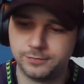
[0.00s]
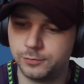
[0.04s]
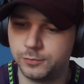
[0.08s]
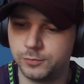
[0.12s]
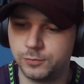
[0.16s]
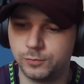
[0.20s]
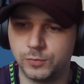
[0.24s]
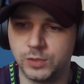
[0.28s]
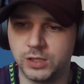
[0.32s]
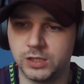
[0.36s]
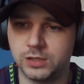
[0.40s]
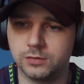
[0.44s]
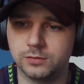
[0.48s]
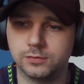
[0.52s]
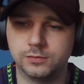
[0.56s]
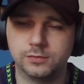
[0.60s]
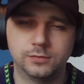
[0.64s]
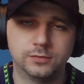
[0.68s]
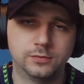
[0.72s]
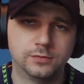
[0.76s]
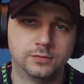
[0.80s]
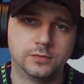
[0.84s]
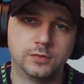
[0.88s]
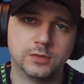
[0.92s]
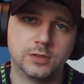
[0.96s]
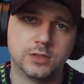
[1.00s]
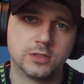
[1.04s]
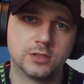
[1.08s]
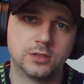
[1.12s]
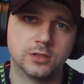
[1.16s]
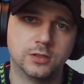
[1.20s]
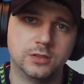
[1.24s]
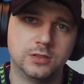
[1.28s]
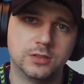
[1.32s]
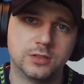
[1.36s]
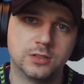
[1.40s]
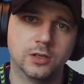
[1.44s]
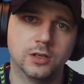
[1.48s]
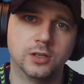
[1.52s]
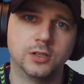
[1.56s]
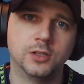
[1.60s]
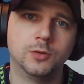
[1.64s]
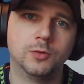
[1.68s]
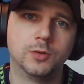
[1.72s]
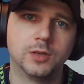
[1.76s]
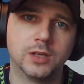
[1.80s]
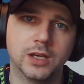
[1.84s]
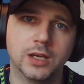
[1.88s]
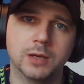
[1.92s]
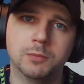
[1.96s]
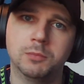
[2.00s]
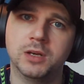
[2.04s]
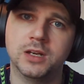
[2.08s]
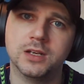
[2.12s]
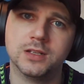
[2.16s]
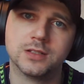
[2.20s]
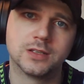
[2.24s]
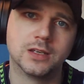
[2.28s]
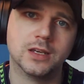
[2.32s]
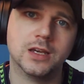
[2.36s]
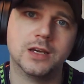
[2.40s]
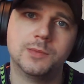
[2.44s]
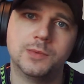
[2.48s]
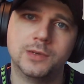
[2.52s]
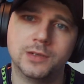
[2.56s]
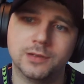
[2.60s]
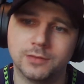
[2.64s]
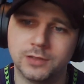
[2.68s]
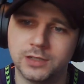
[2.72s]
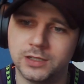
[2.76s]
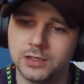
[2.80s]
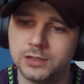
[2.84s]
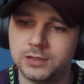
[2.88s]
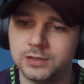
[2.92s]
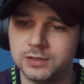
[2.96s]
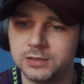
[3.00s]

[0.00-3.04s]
Well, it's not a UK-based game anyway.